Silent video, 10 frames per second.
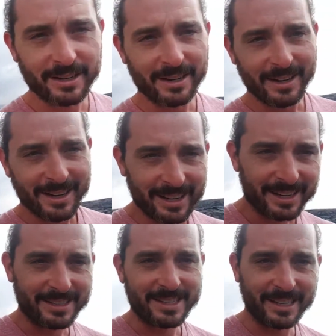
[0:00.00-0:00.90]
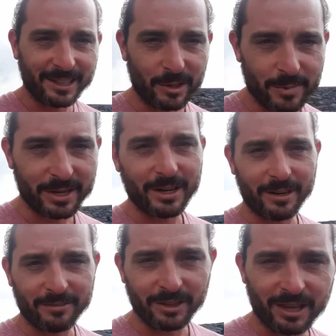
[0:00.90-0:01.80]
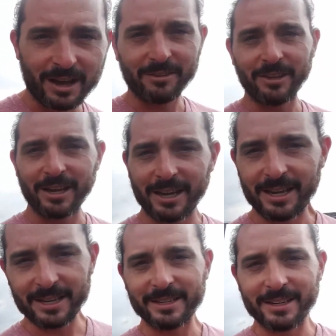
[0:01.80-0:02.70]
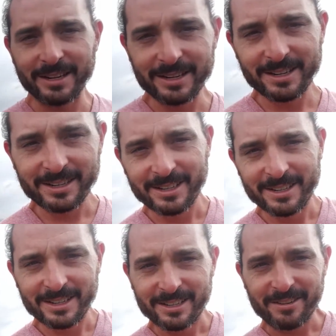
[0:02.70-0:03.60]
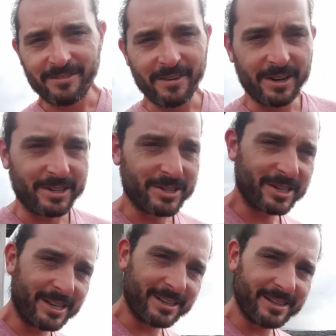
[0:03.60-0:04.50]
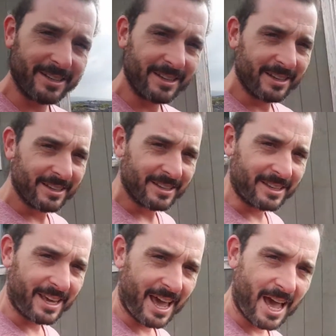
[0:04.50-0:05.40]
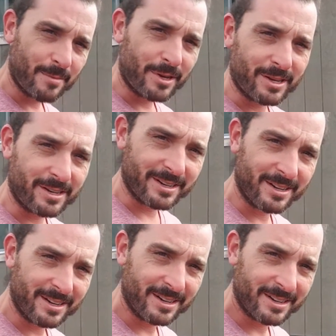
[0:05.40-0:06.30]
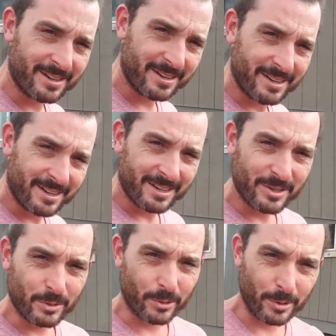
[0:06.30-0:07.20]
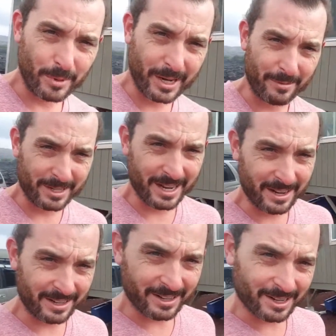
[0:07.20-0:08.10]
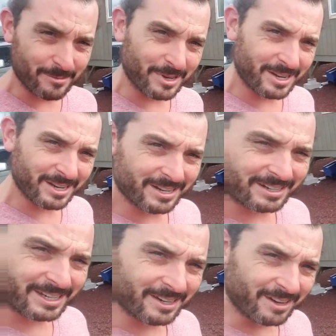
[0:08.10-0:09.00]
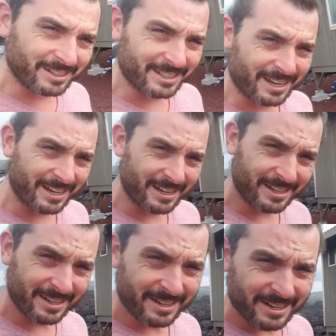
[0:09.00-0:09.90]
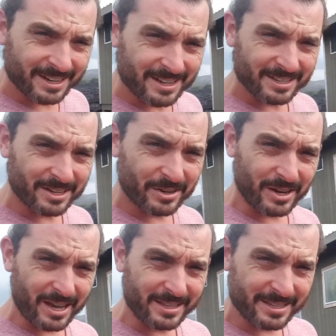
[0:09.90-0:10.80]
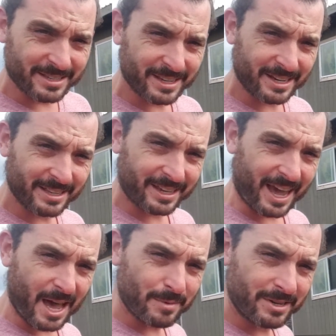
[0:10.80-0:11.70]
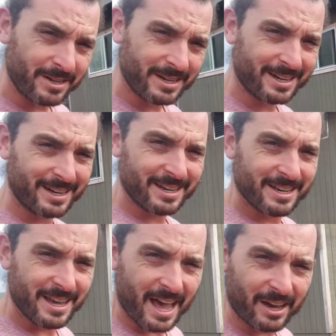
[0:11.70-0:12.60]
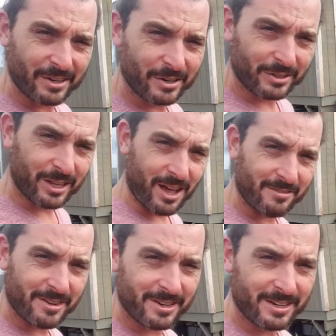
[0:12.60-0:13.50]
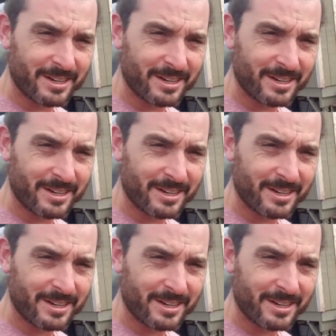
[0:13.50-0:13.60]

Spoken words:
You can see a little bit of the lava land. Finished the cabin. Sawyer will be coming down here in a minute. Come outside. So yeah, this is kind of the cabin out here on the lava.